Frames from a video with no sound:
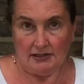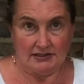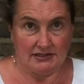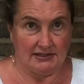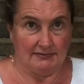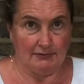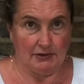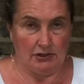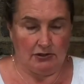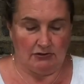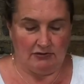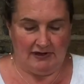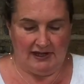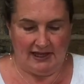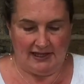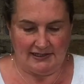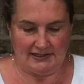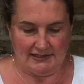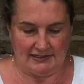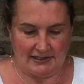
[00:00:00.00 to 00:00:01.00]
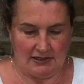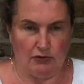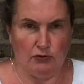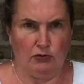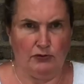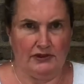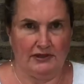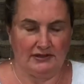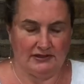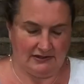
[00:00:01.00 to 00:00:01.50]
Some coriander. Oh,
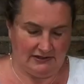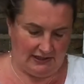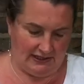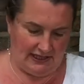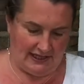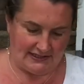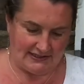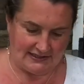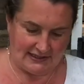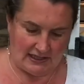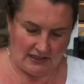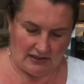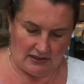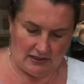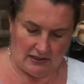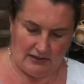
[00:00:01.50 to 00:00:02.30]
yes, that